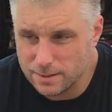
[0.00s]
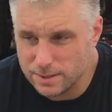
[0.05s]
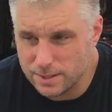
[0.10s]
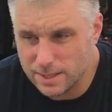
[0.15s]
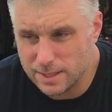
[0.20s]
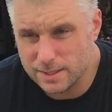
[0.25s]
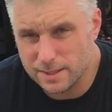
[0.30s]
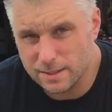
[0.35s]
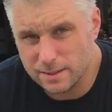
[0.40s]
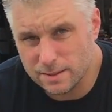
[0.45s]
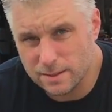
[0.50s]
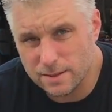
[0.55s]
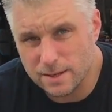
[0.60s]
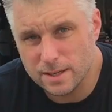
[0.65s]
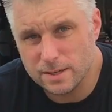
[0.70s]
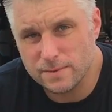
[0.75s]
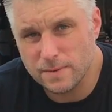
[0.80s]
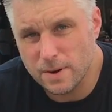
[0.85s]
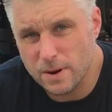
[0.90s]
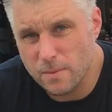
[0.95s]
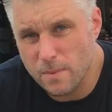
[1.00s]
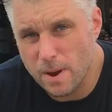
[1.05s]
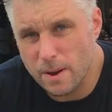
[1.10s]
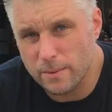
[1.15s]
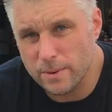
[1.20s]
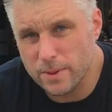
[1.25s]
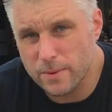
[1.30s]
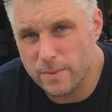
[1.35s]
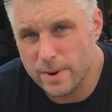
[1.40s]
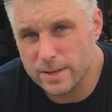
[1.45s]
6-cylinder does very well
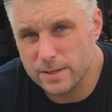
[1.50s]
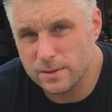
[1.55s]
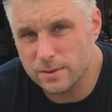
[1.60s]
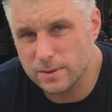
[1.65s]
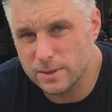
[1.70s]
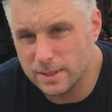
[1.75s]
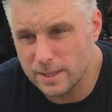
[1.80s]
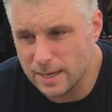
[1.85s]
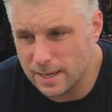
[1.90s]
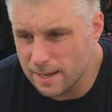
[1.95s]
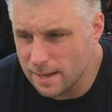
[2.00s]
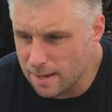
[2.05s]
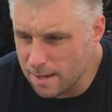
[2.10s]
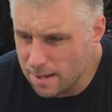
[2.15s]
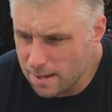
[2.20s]
with a reso delete,